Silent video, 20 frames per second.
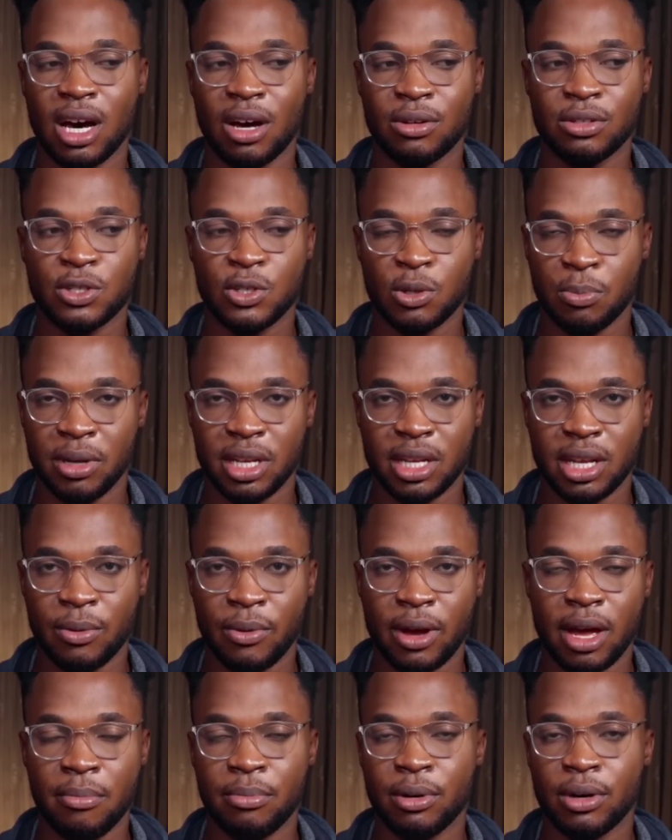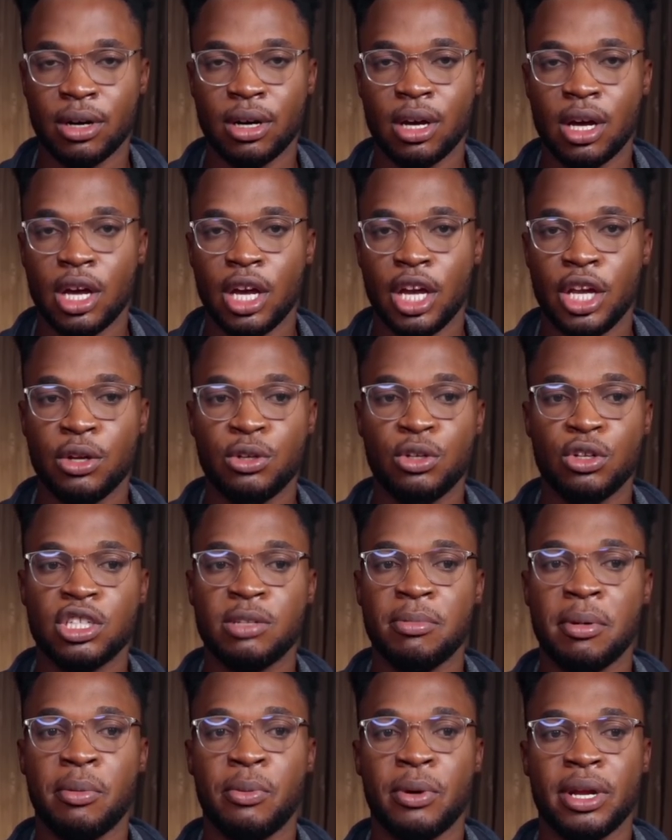or how stupid they were, but you know,
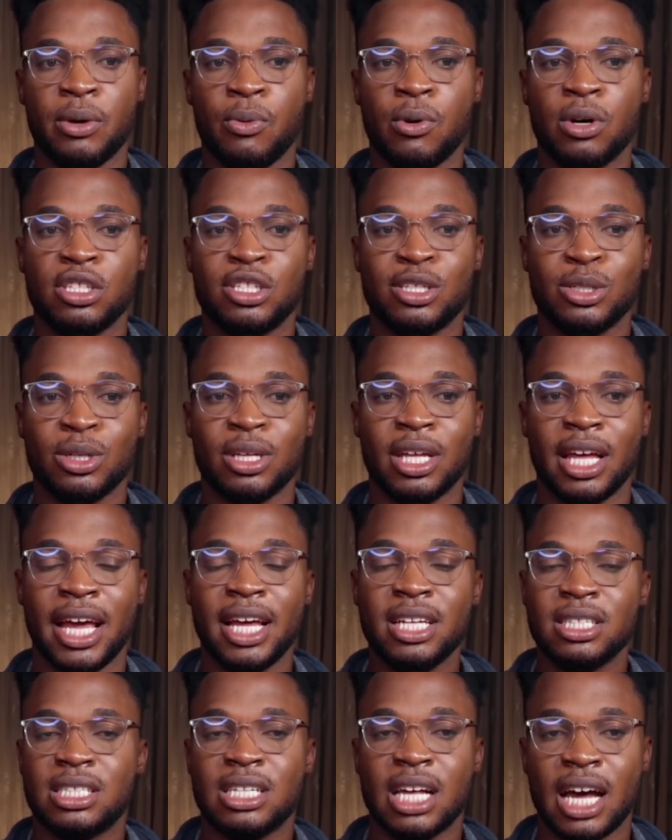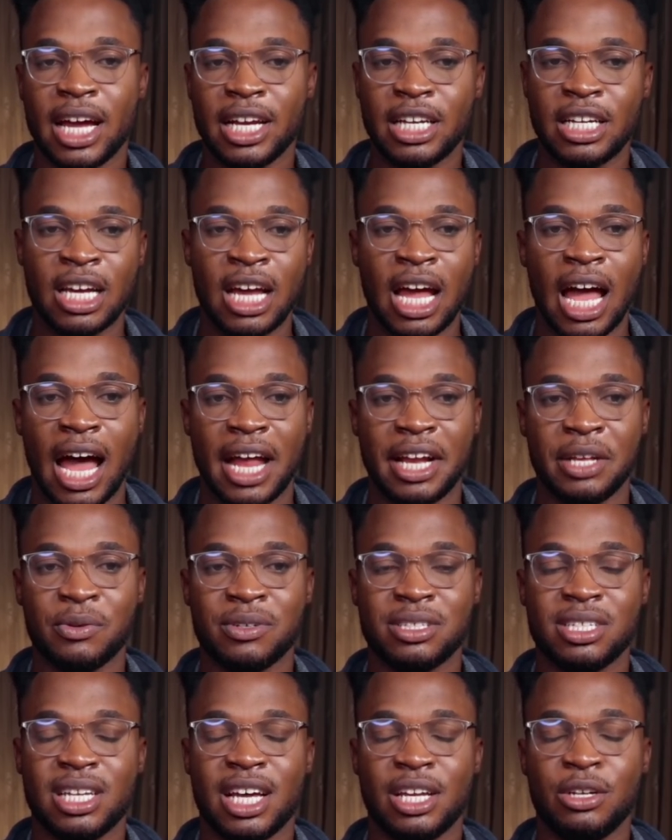those people were the ones inside, and it
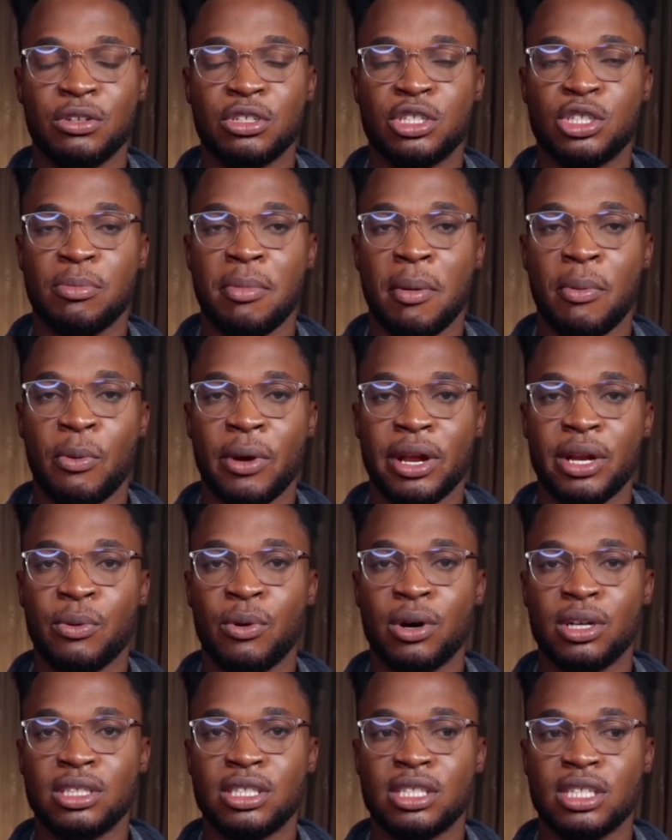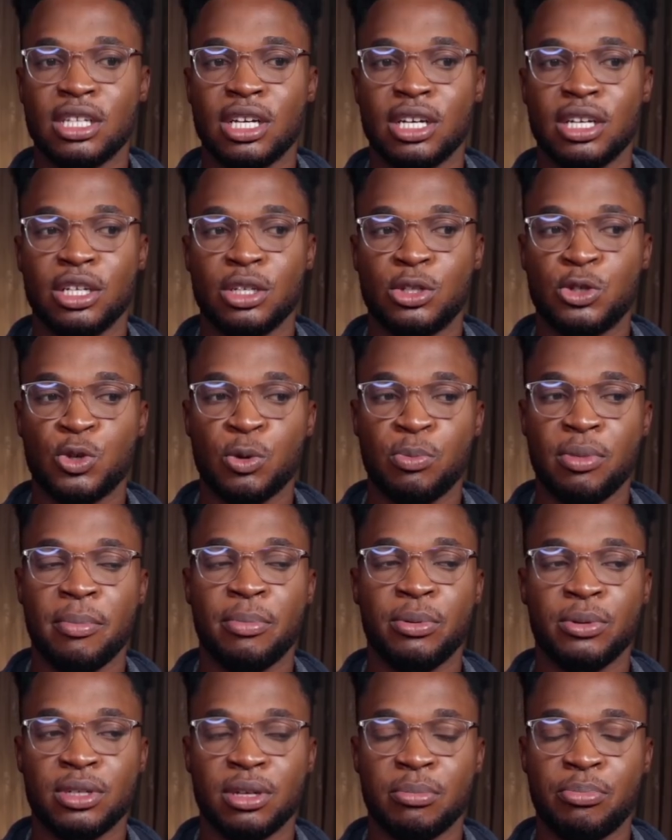was said that those two people were the ones, the two
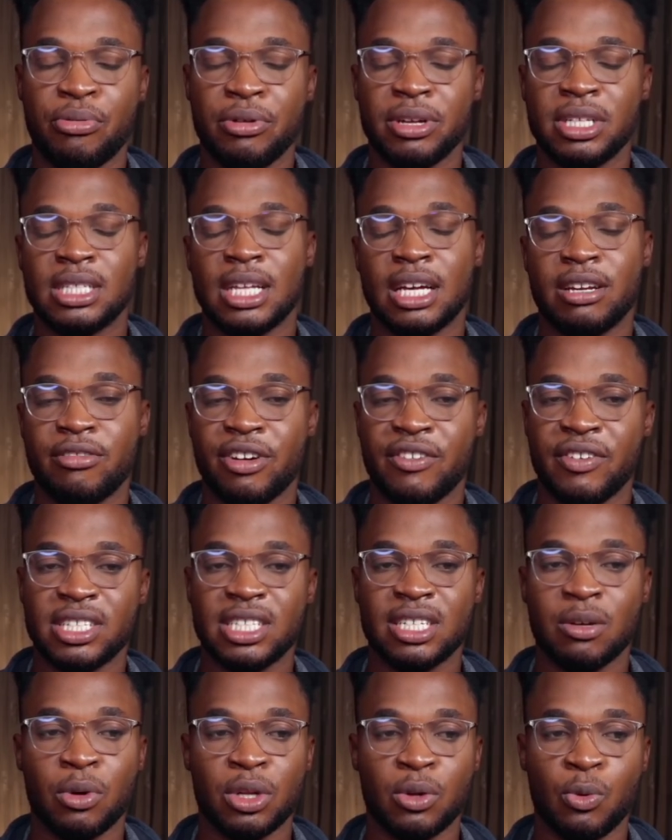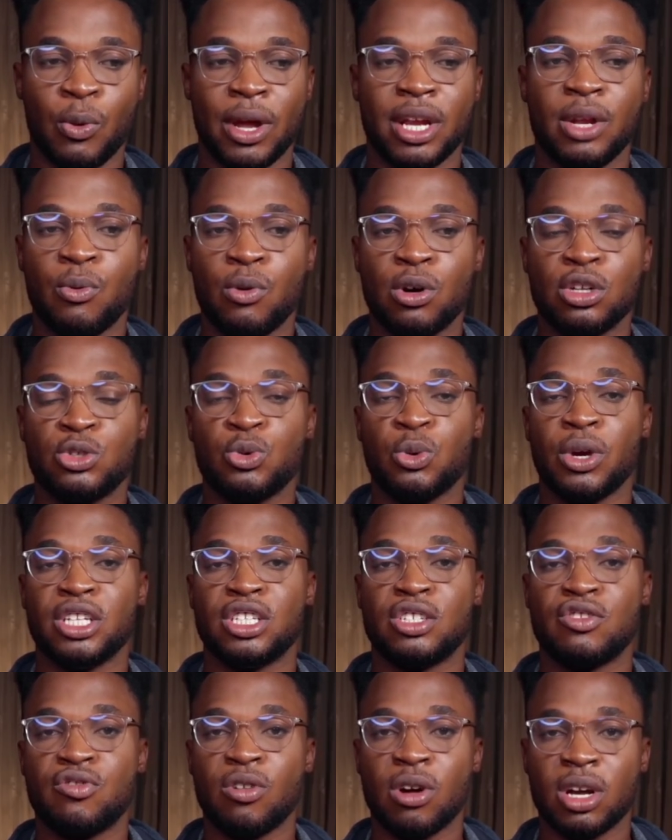people, the priest and reverend sister, were the ones who
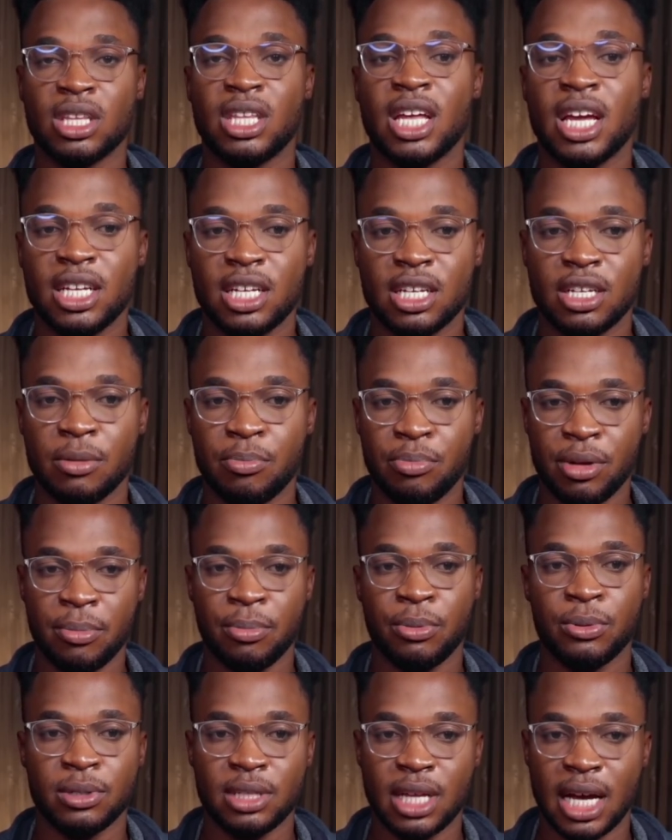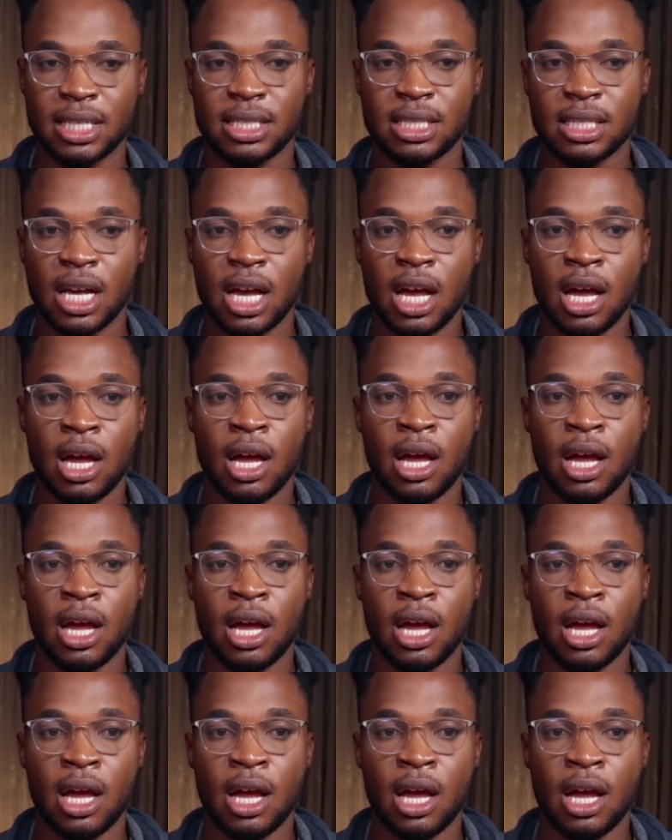instructed the people that